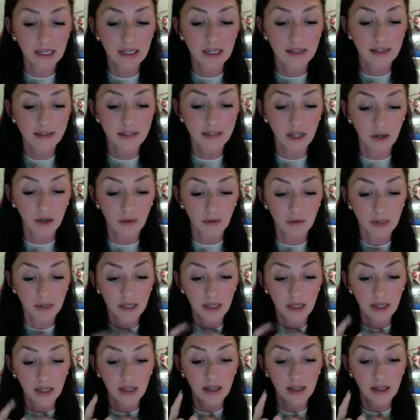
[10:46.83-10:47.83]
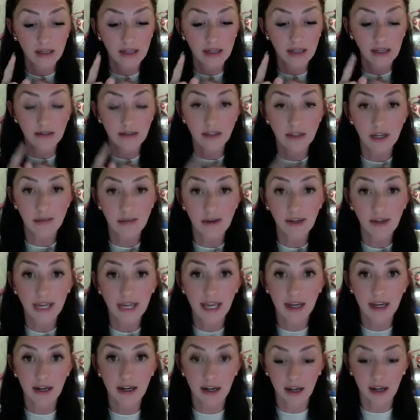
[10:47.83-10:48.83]
So now let's talk about
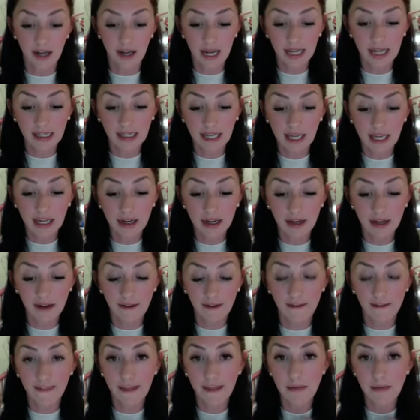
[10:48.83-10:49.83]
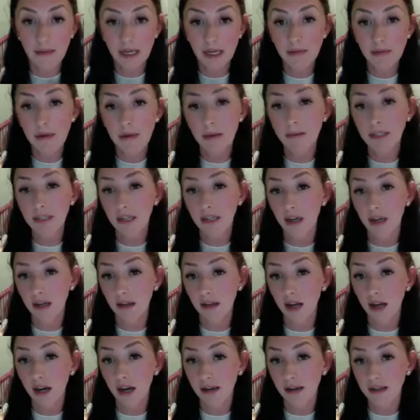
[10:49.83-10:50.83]
Canada. In Canada, the minimum to
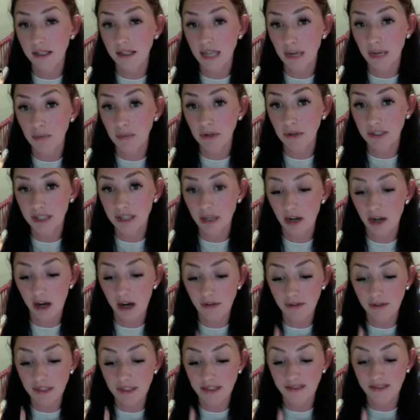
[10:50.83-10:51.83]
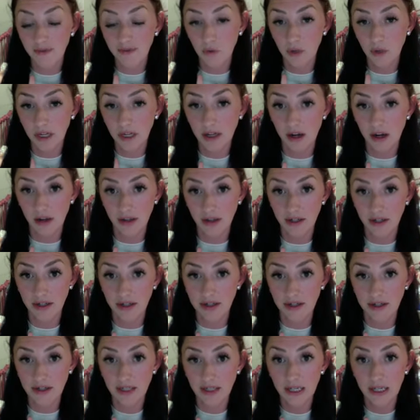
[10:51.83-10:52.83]
unlock the 10% off is $40.